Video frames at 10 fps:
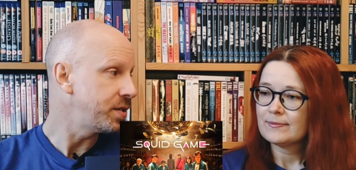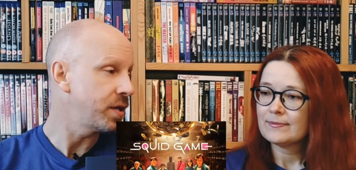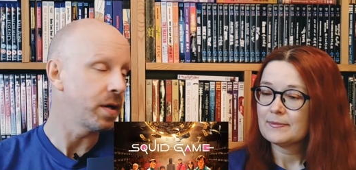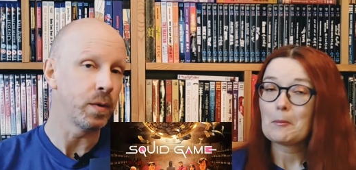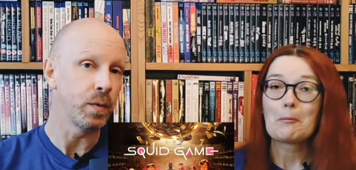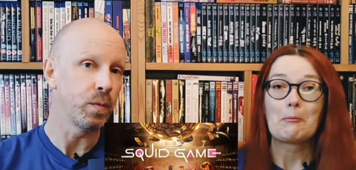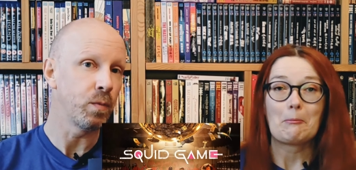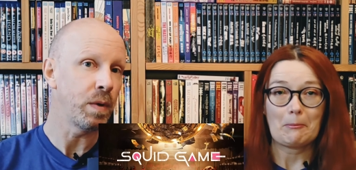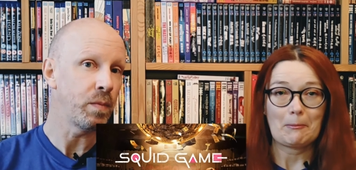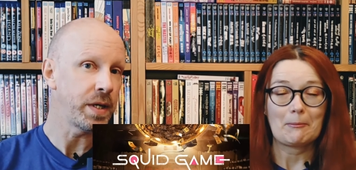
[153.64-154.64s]
Speaker 1: So
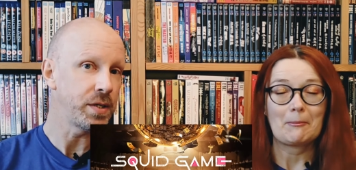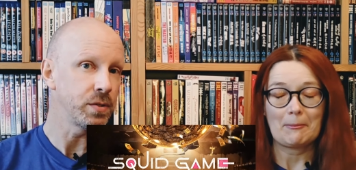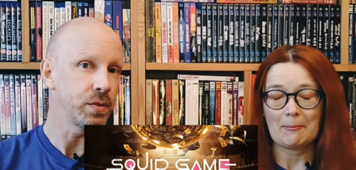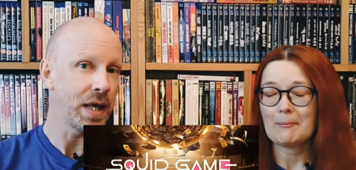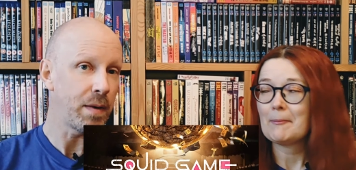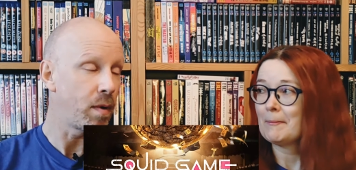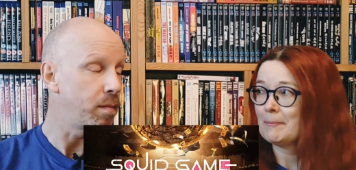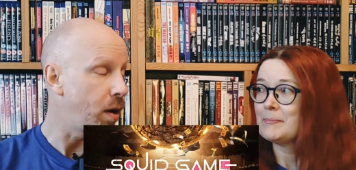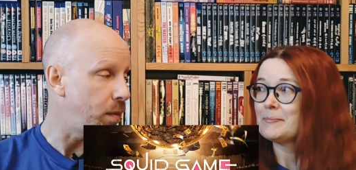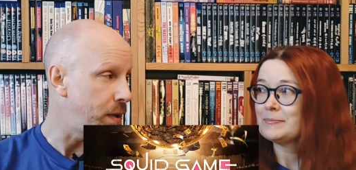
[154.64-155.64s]
when we saw that one
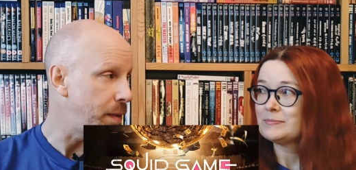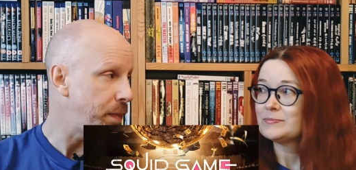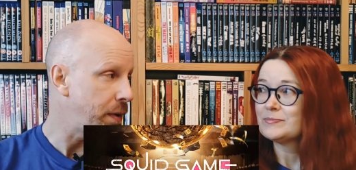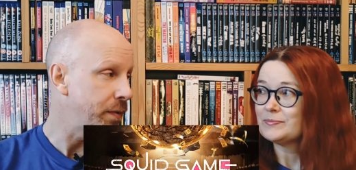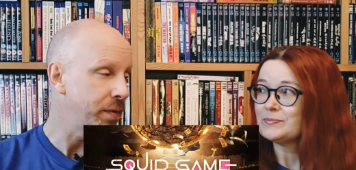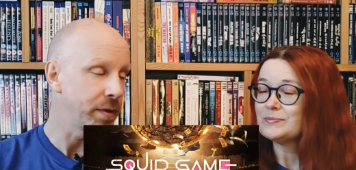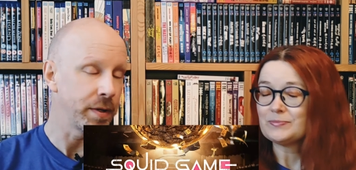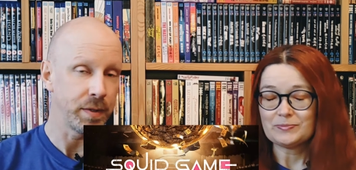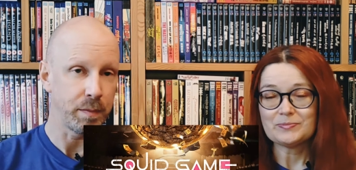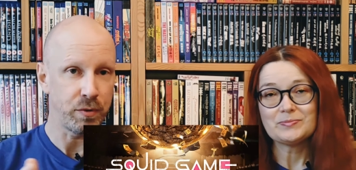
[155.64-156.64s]
pop up on
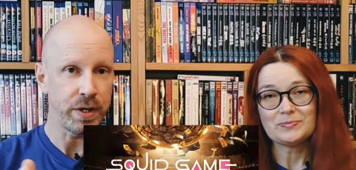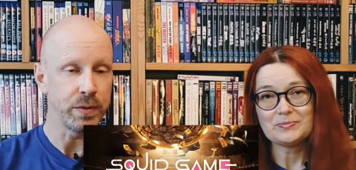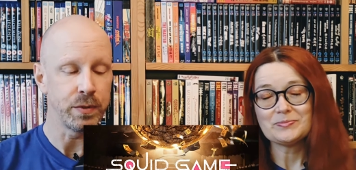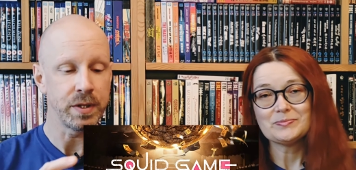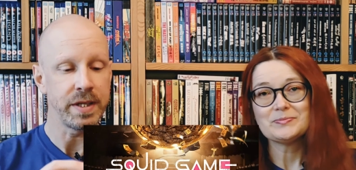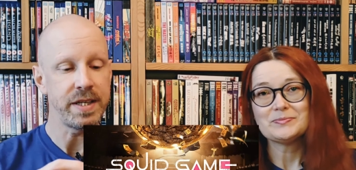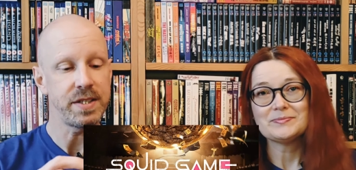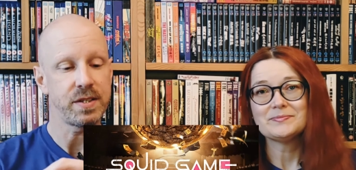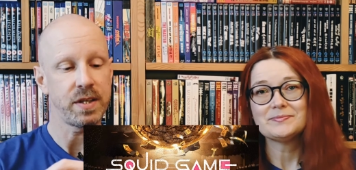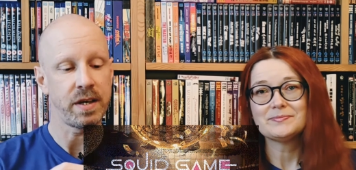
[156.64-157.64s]
the, the pre-order
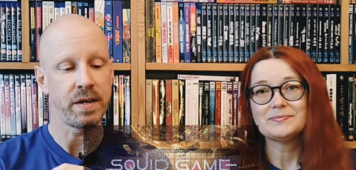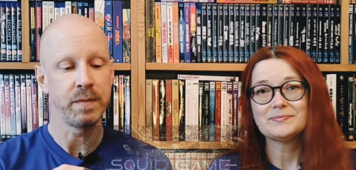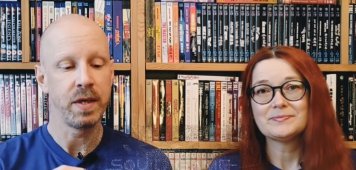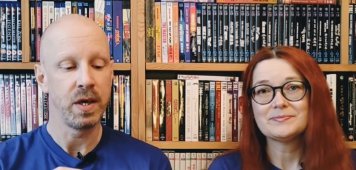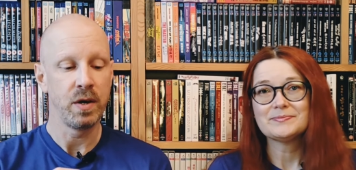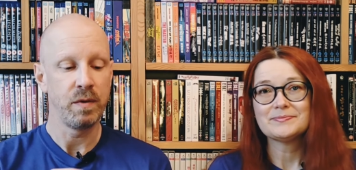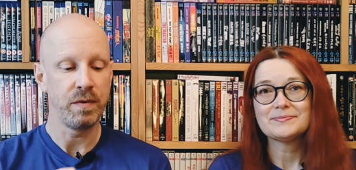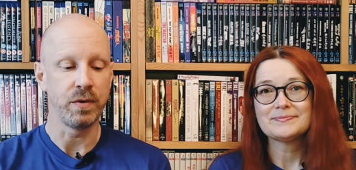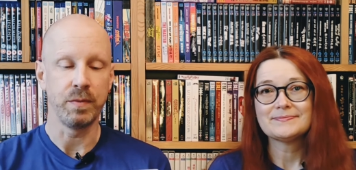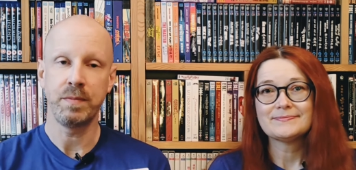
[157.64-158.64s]
list, um, we
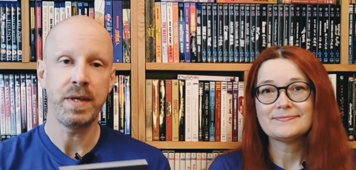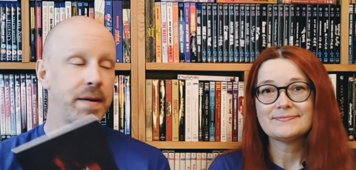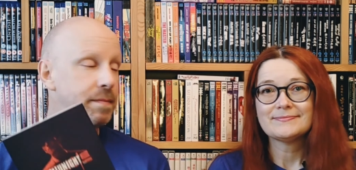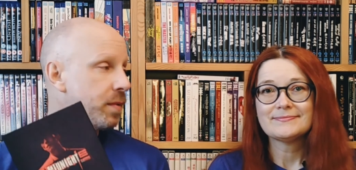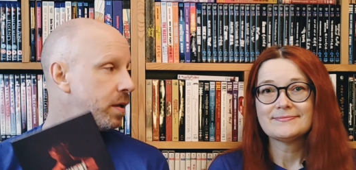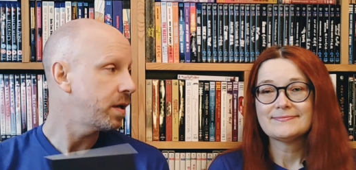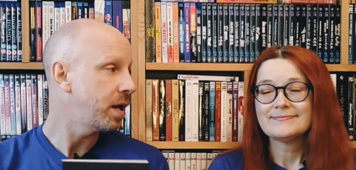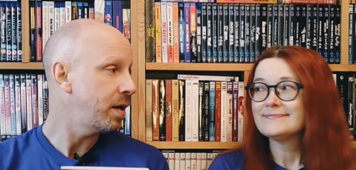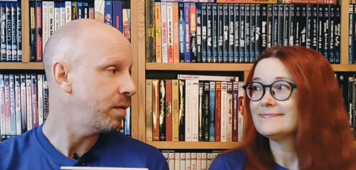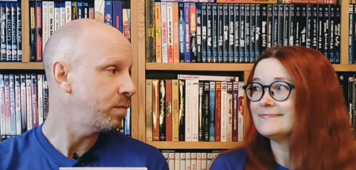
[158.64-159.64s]
thought, yeah,
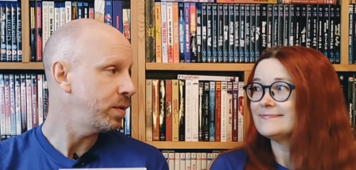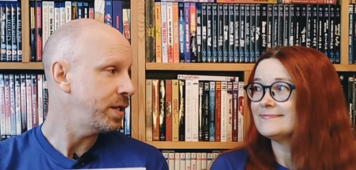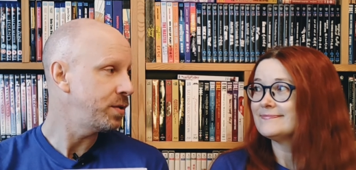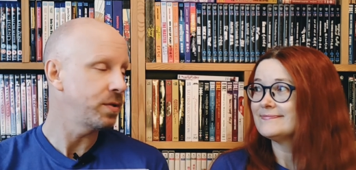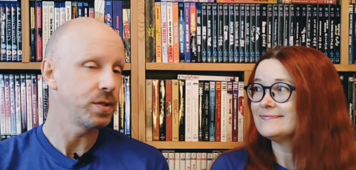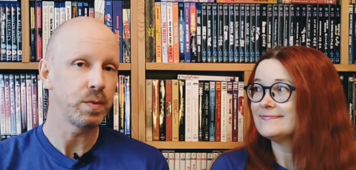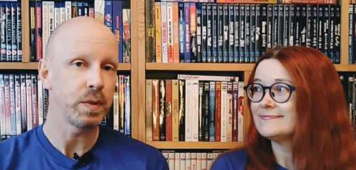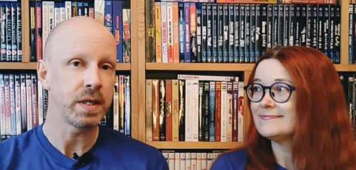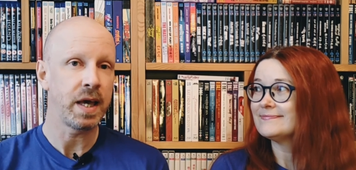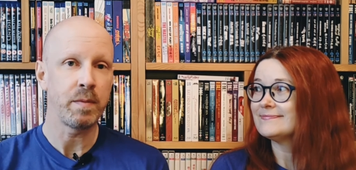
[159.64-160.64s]
okay, we enjoyed
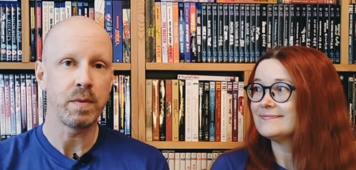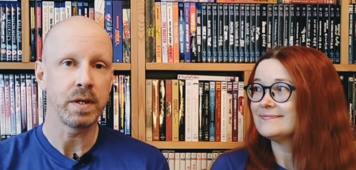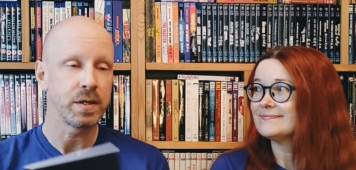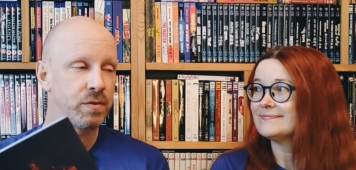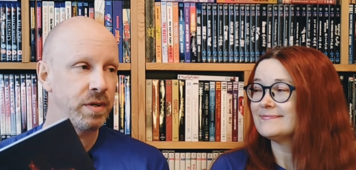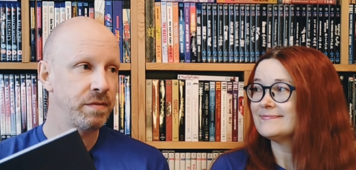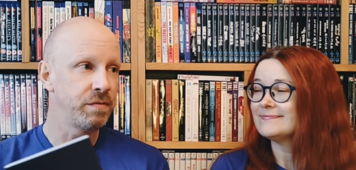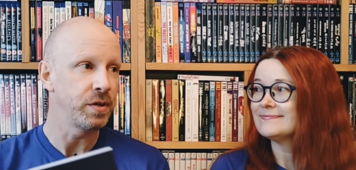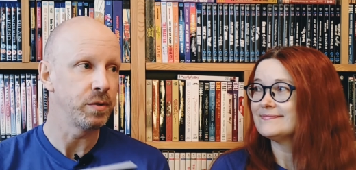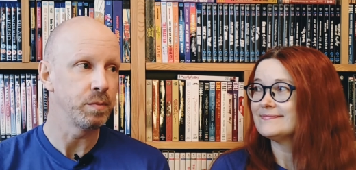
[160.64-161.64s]
Squid Game, like Korean
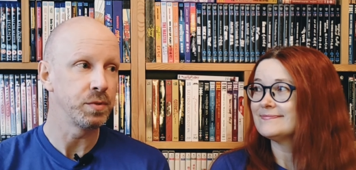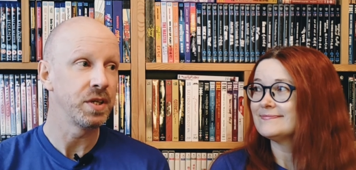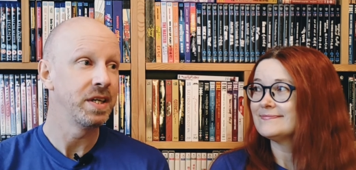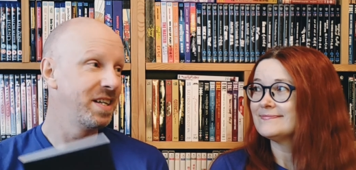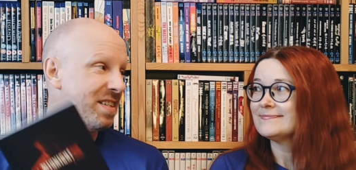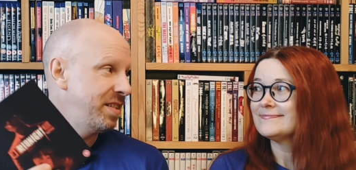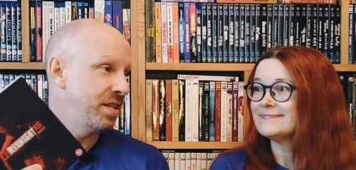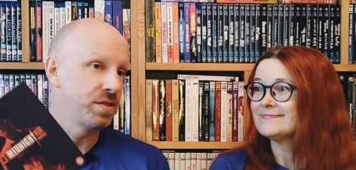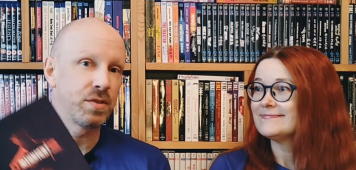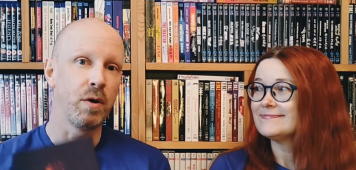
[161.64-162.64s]
films.
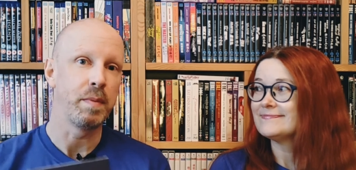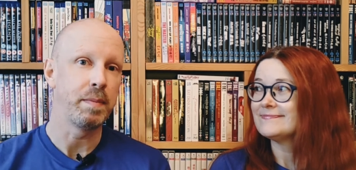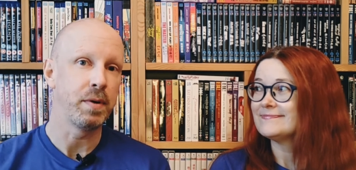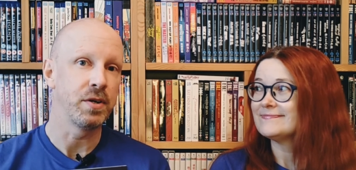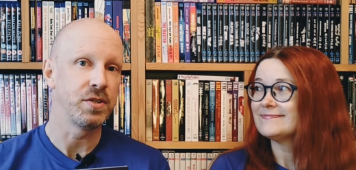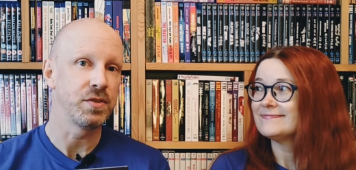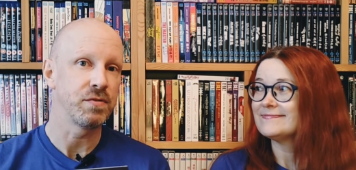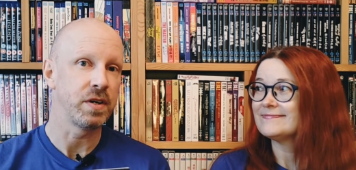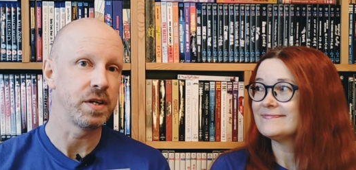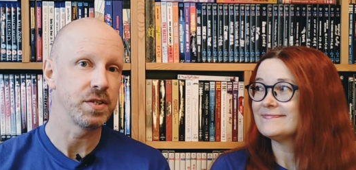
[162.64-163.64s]
This has got to be a purchase
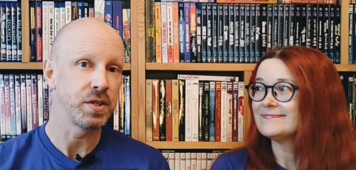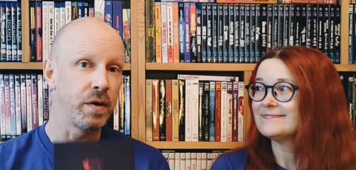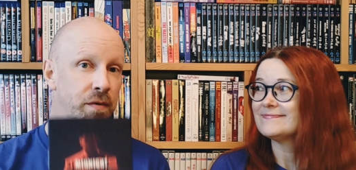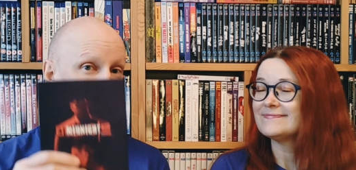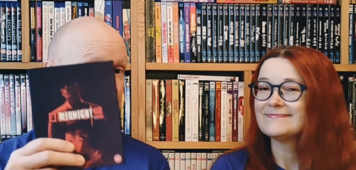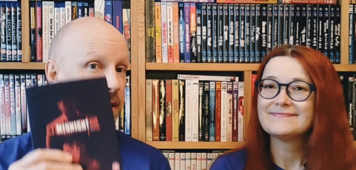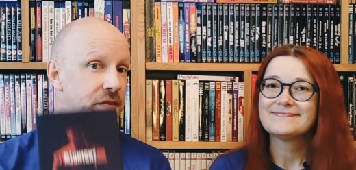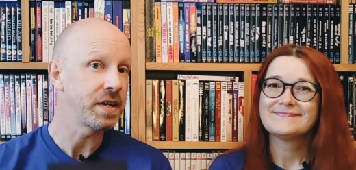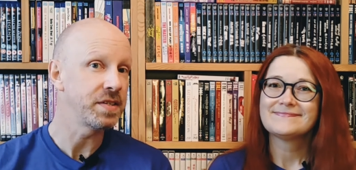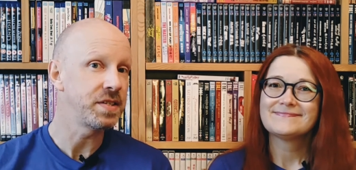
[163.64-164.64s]
for us. So anybody
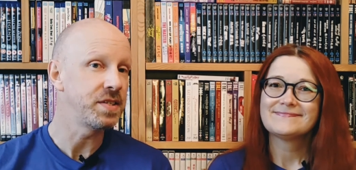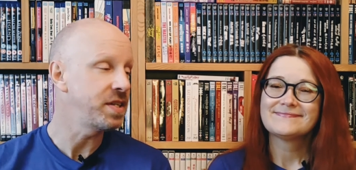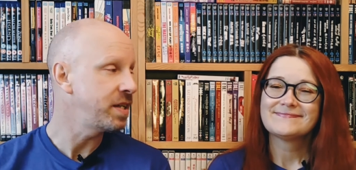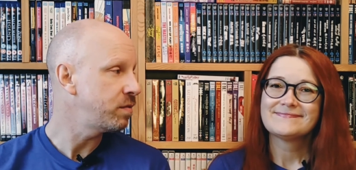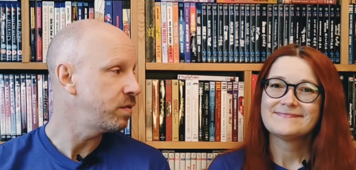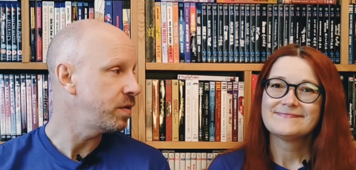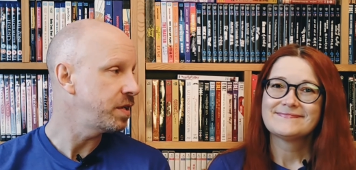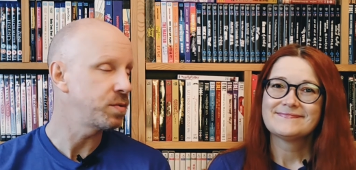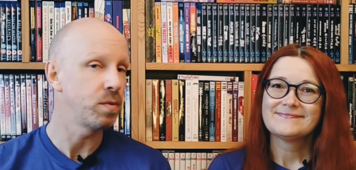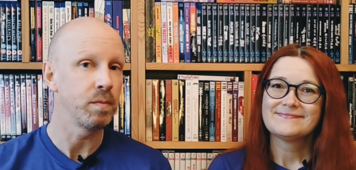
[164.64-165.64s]
fancy seeing a review of
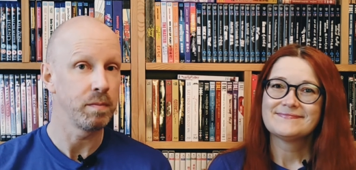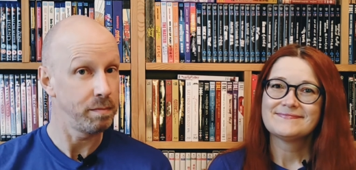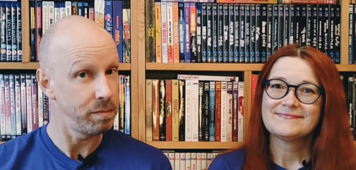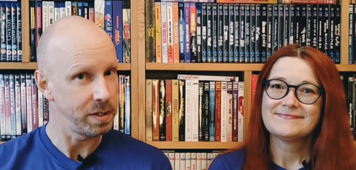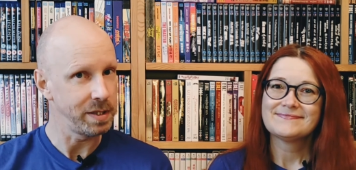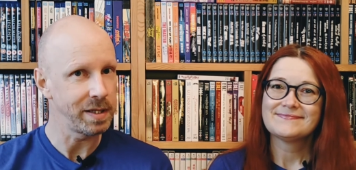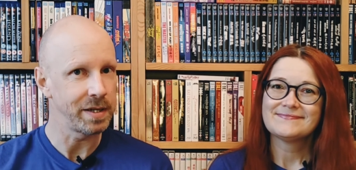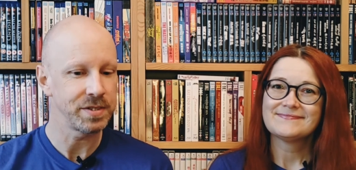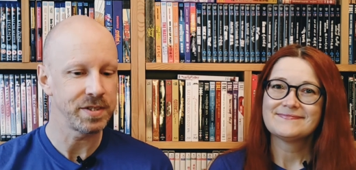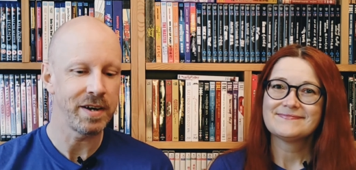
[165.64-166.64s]
this one, please let
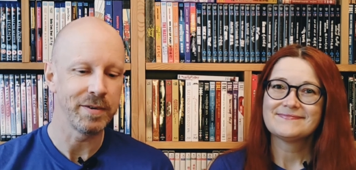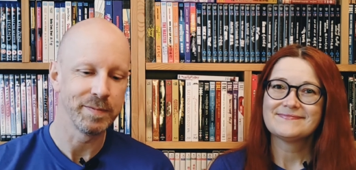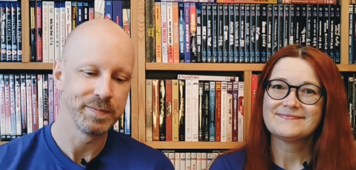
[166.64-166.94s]
us know.